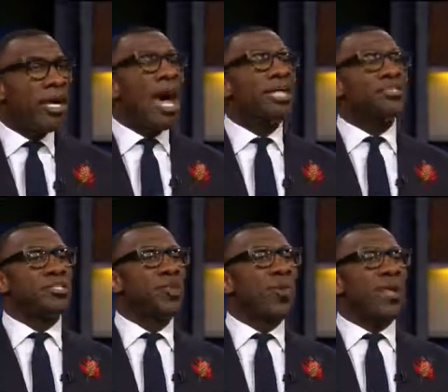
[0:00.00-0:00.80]
I said,
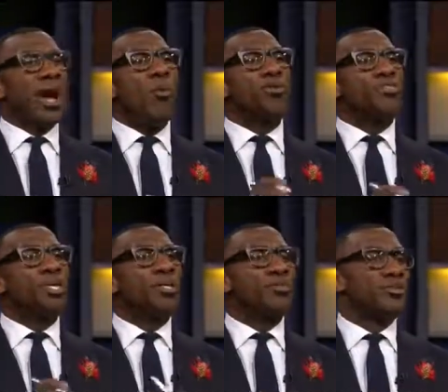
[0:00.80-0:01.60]
you know what? I want to see
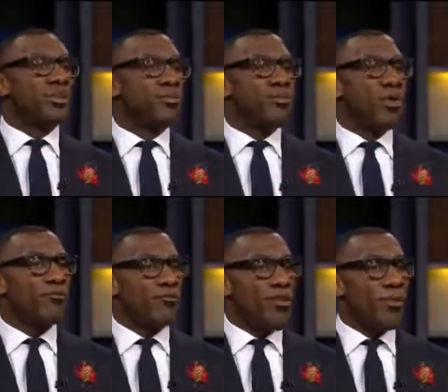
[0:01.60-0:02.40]
another
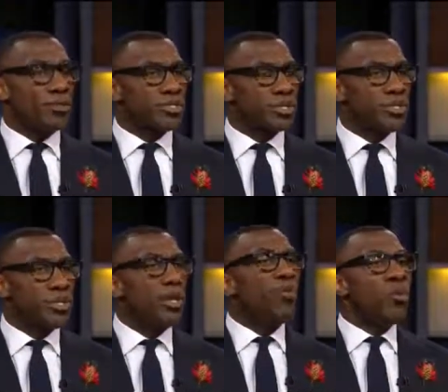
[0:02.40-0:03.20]
70-point performance
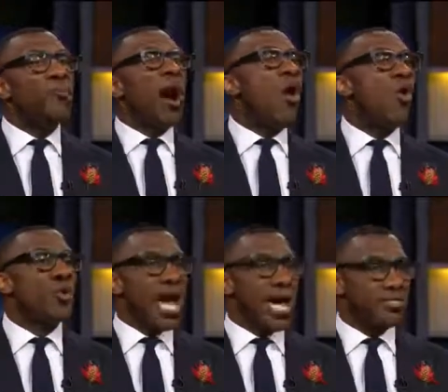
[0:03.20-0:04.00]
with my
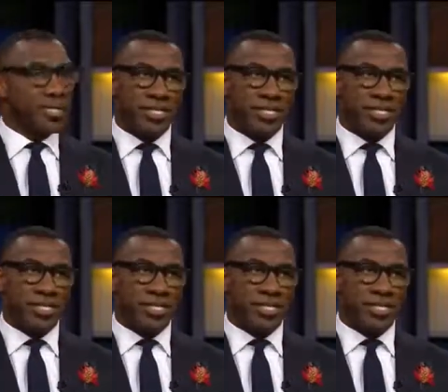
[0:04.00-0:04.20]
own eyes.